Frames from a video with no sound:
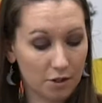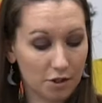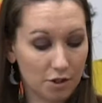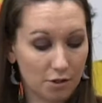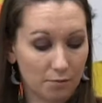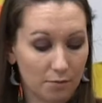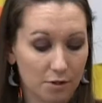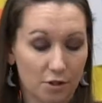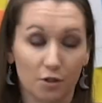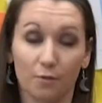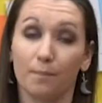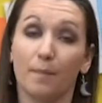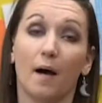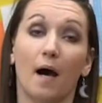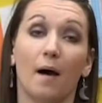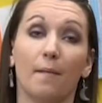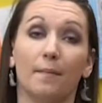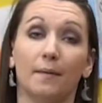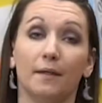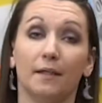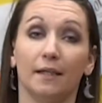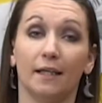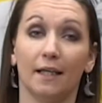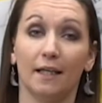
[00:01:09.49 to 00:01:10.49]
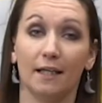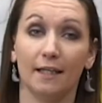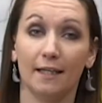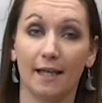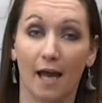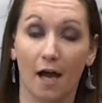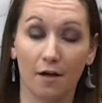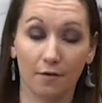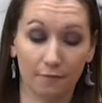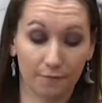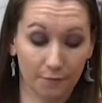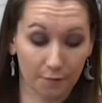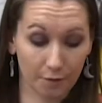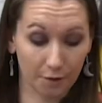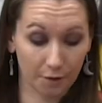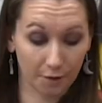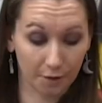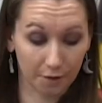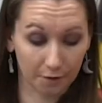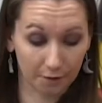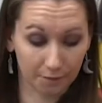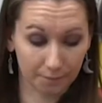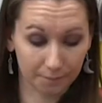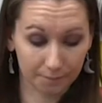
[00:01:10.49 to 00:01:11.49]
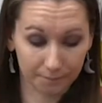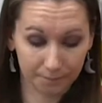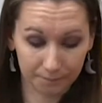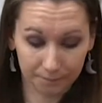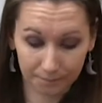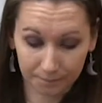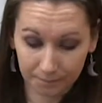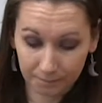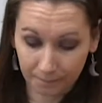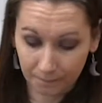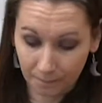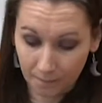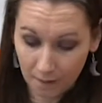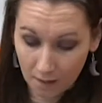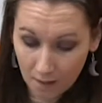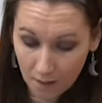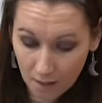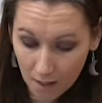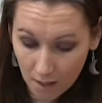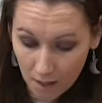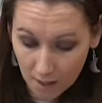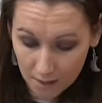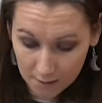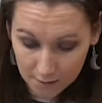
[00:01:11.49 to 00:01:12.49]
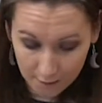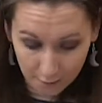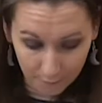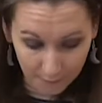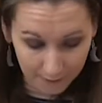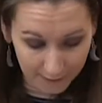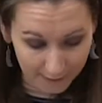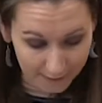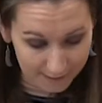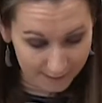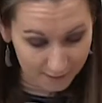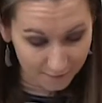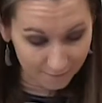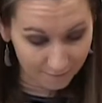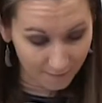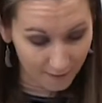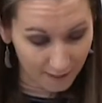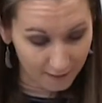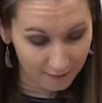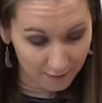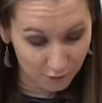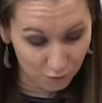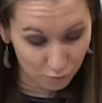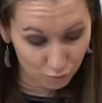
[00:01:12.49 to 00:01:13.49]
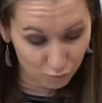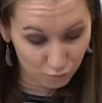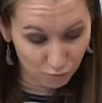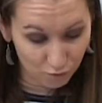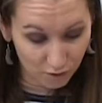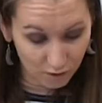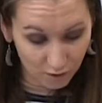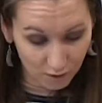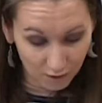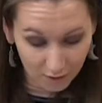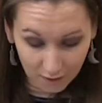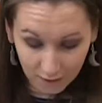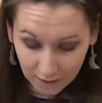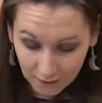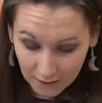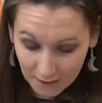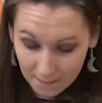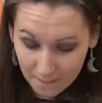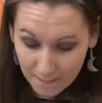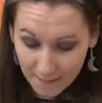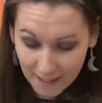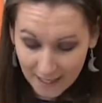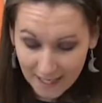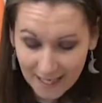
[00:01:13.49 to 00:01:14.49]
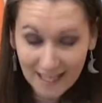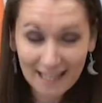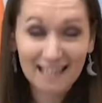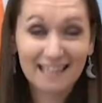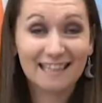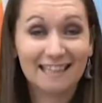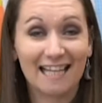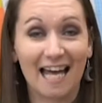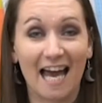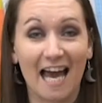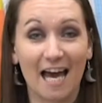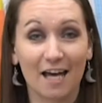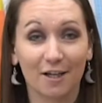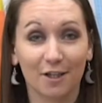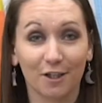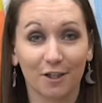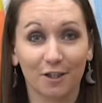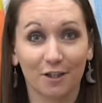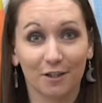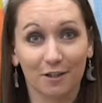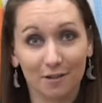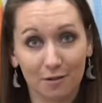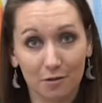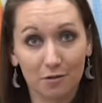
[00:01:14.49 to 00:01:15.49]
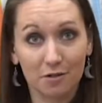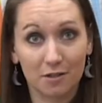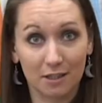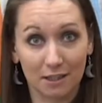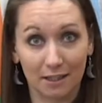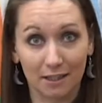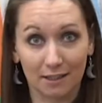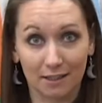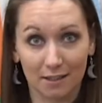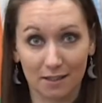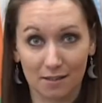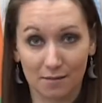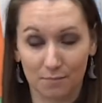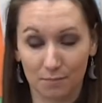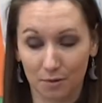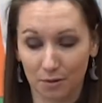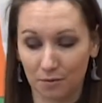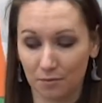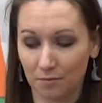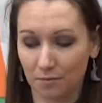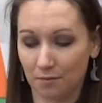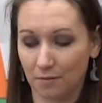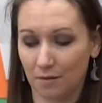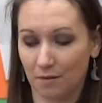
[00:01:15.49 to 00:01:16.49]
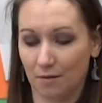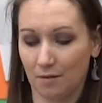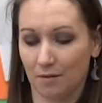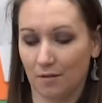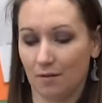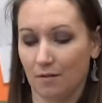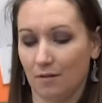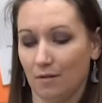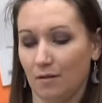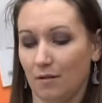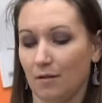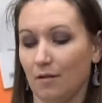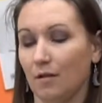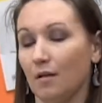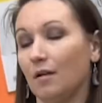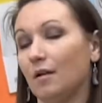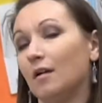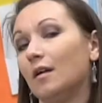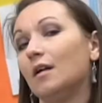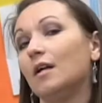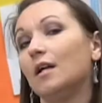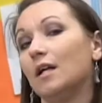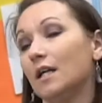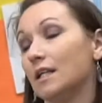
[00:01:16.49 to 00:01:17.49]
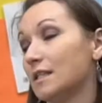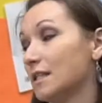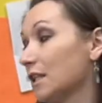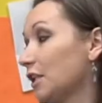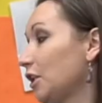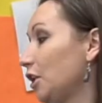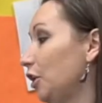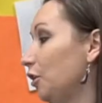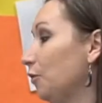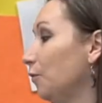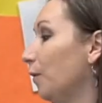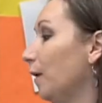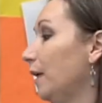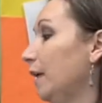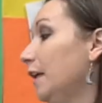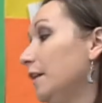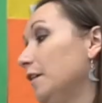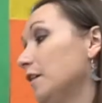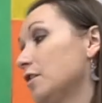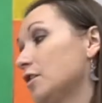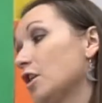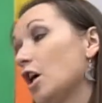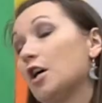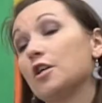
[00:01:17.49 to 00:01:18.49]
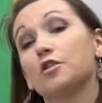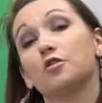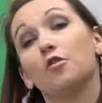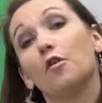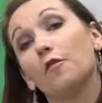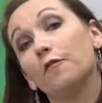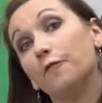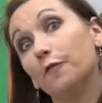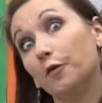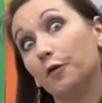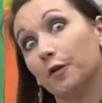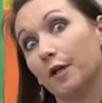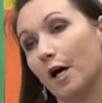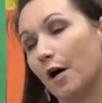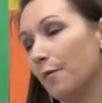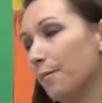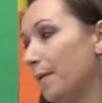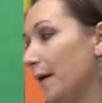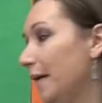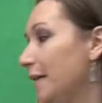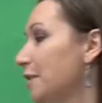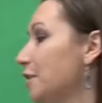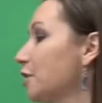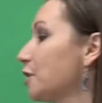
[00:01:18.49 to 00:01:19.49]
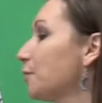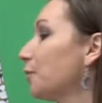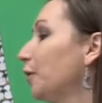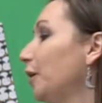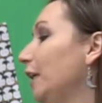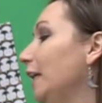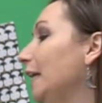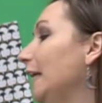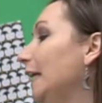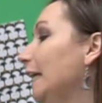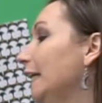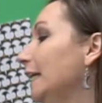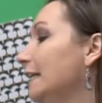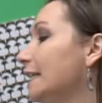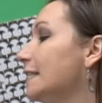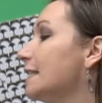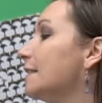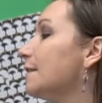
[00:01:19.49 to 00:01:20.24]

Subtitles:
she wants her papa to get it down for her. And so he has to find this really big ladder to get this moon. It's a cute one, and there's also a fold-out page. It's pretty neat.